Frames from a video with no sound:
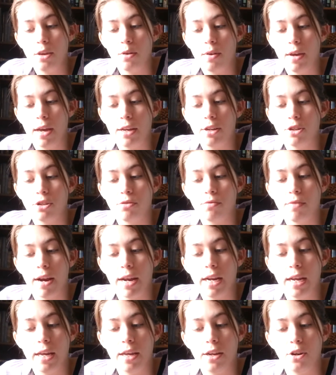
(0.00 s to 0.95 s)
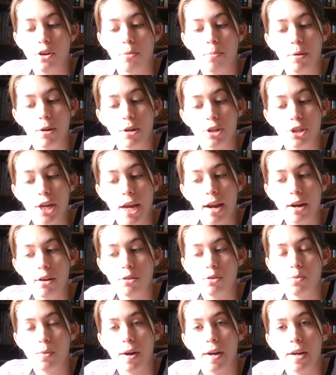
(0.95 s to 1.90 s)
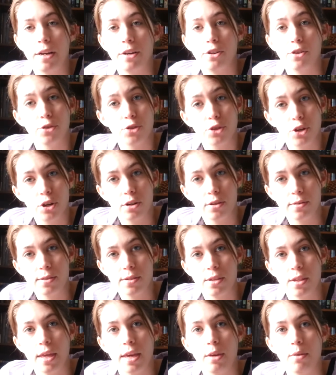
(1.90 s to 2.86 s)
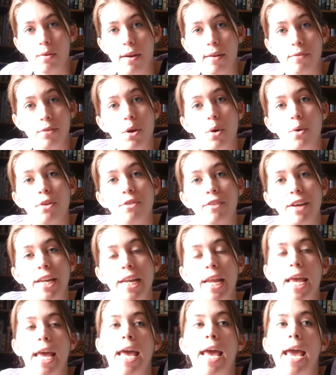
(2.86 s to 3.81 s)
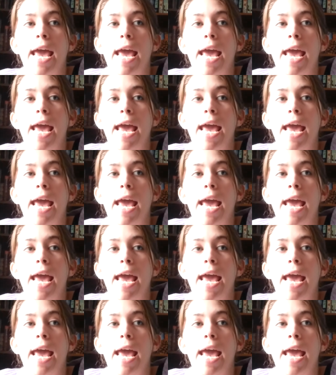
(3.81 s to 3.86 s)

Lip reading: you can just write it in your book shadows, write it in your journal so that you have note of it,